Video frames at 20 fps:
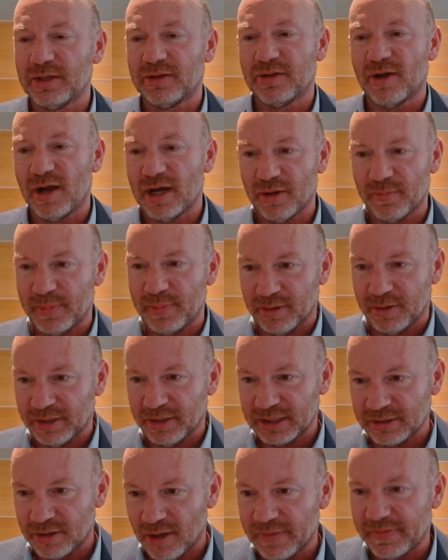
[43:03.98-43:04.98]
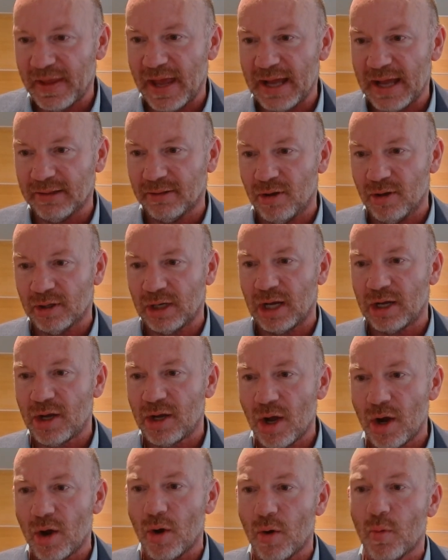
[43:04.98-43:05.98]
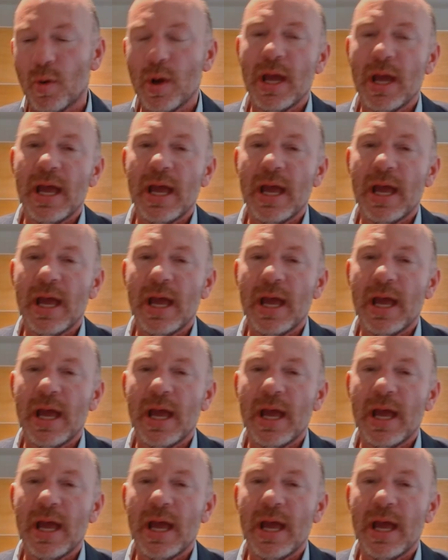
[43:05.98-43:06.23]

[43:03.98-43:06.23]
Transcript: an entire building not that long ago.